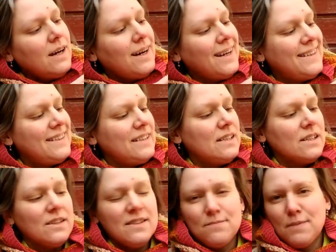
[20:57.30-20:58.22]
I
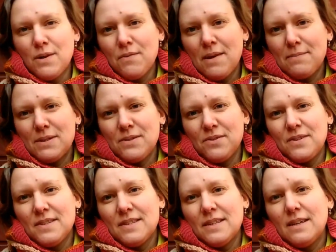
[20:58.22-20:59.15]
didn't, because my wrap and
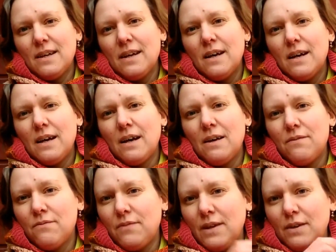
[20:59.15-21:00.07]
turns
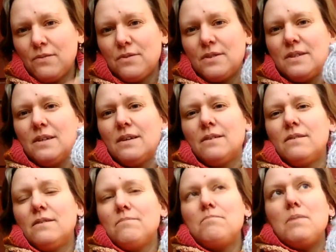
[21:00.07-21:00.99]
I've found
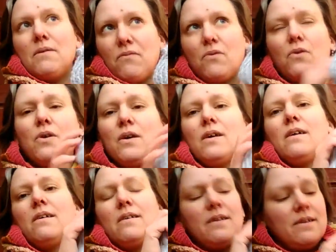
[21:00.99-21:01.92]
before
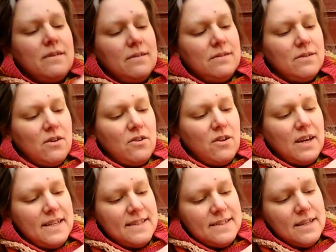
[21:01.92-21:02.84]
are not
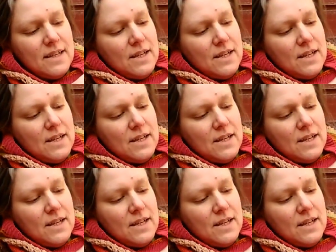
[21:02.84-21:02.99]
nice.